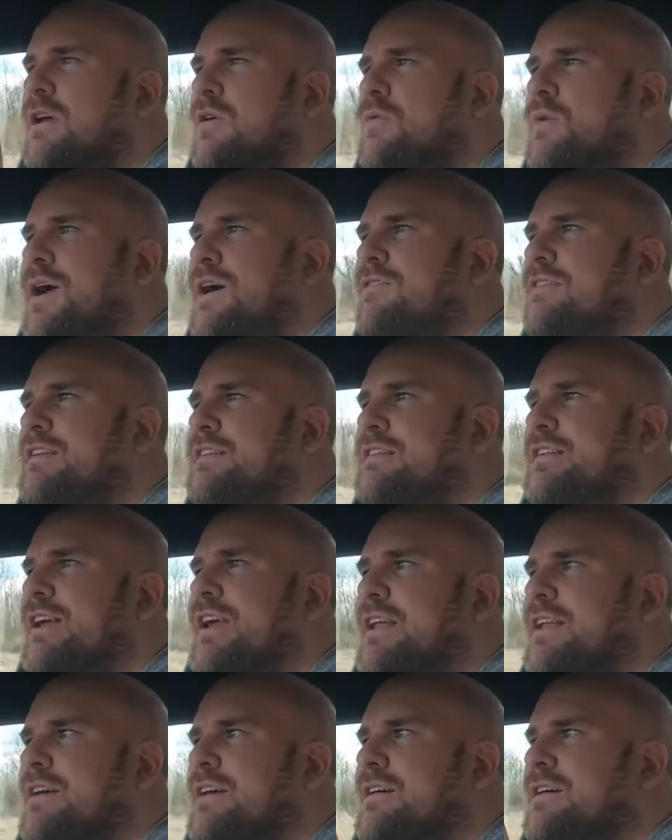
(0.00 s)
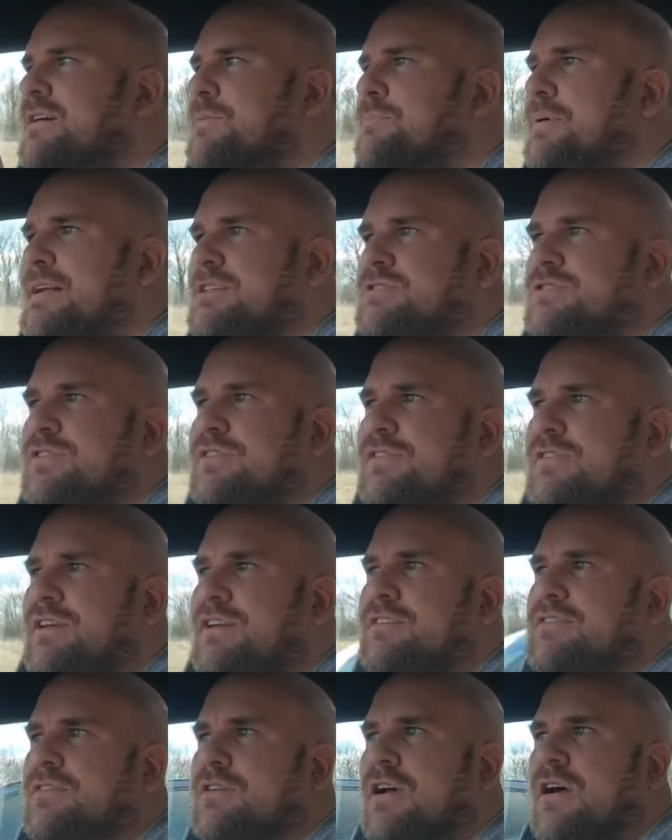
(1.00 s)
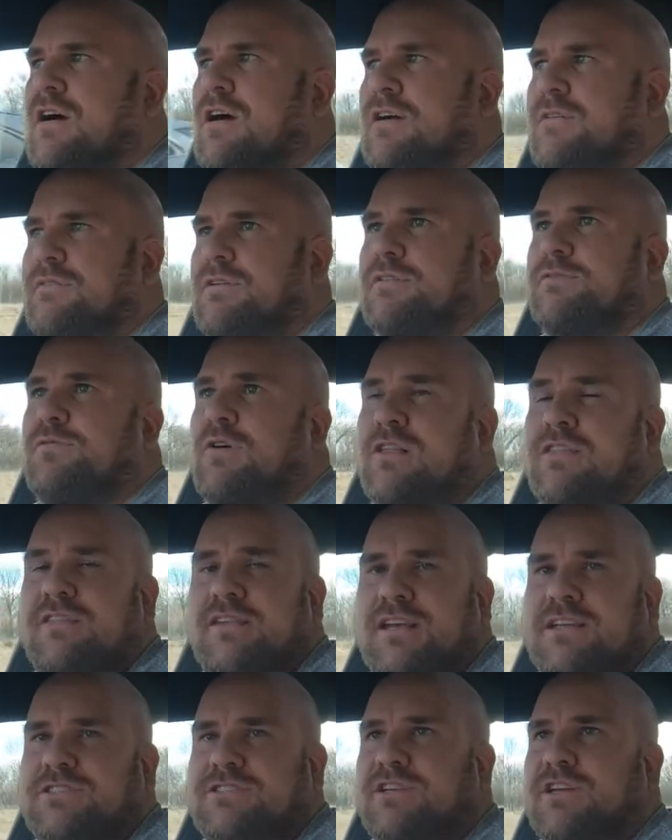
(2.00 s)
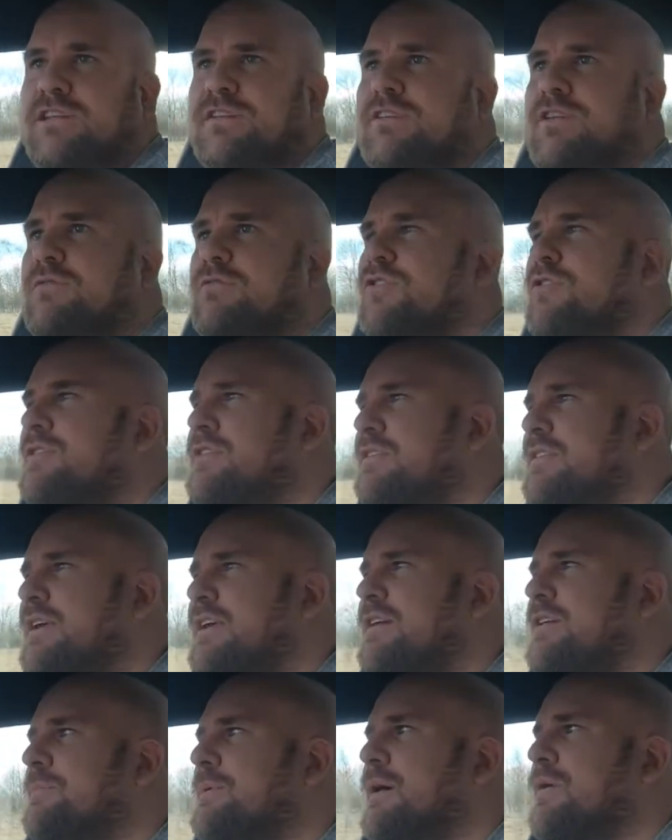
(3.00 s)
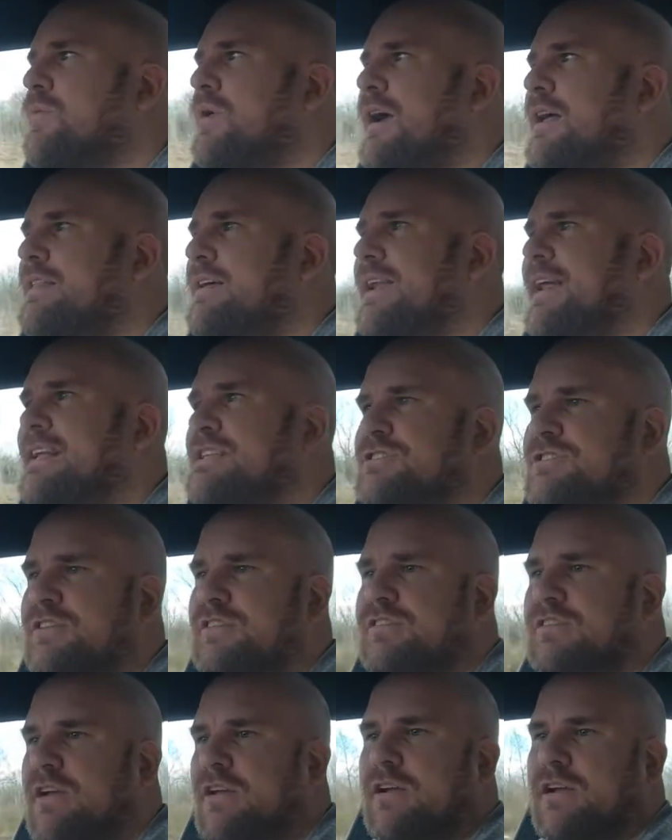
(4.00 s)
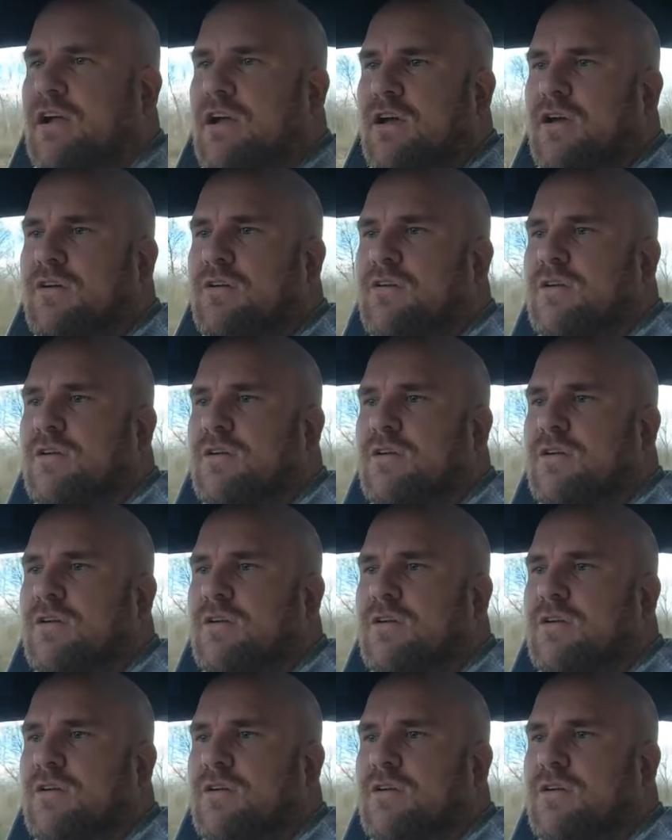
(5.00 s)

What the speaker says: whereas in a petrol or diesel car, if it's front engined, you've got to think about where that engine's going to go.